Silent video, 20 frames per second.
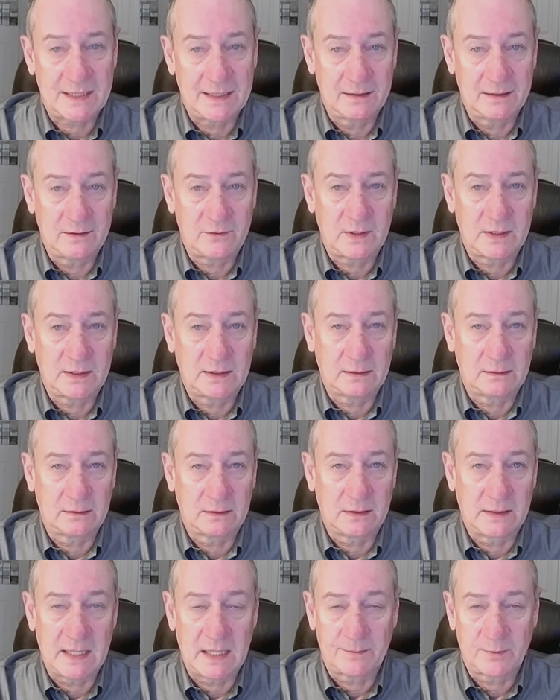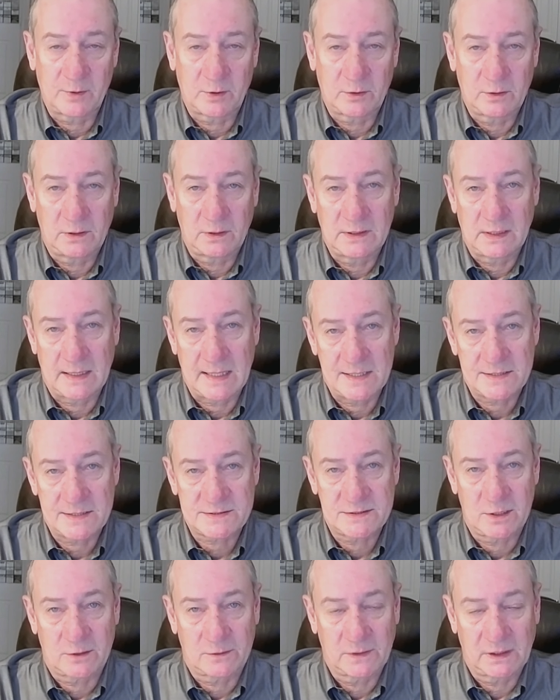anything in the neighborhood that
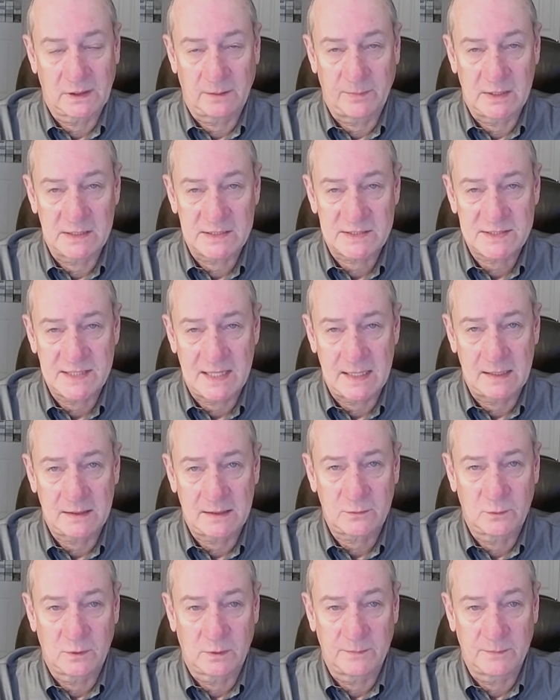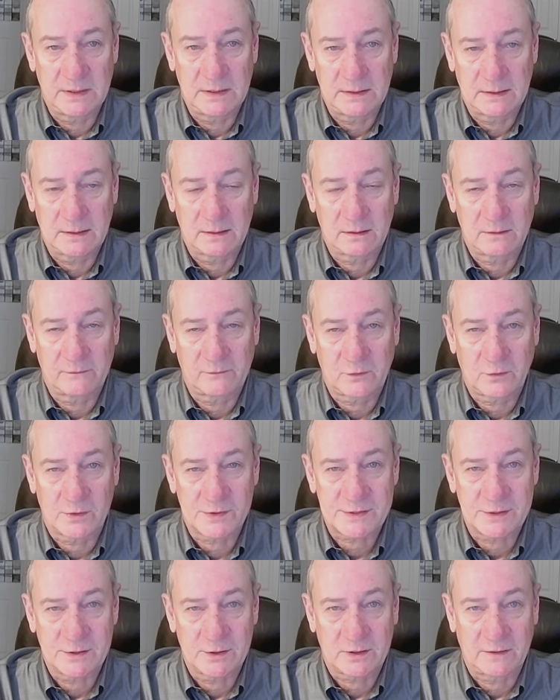hasn't already been staked, we'll be of
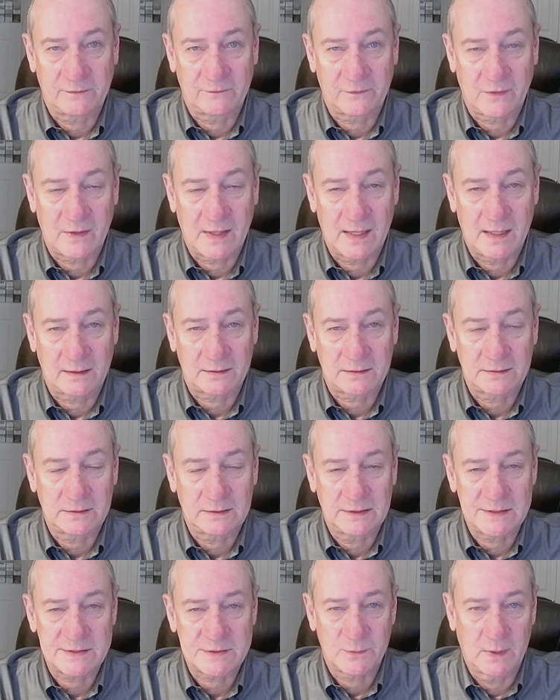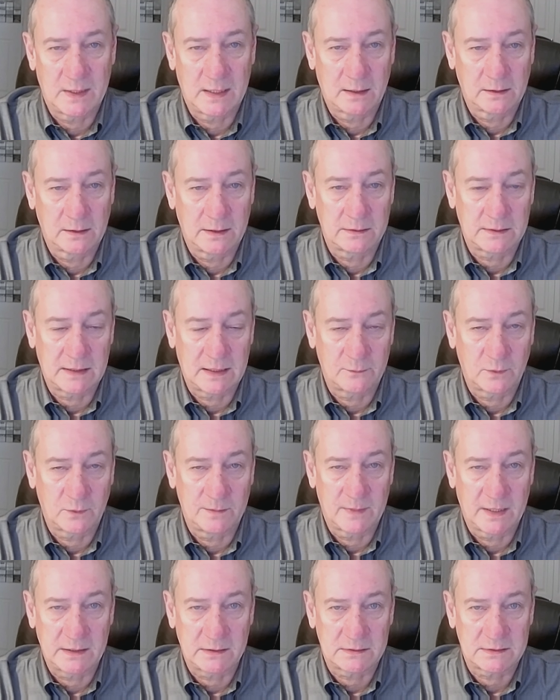course looking for that as well, and we
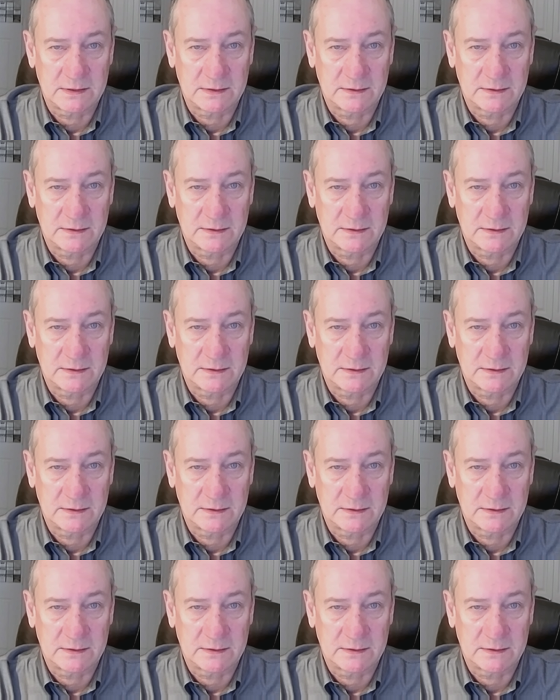might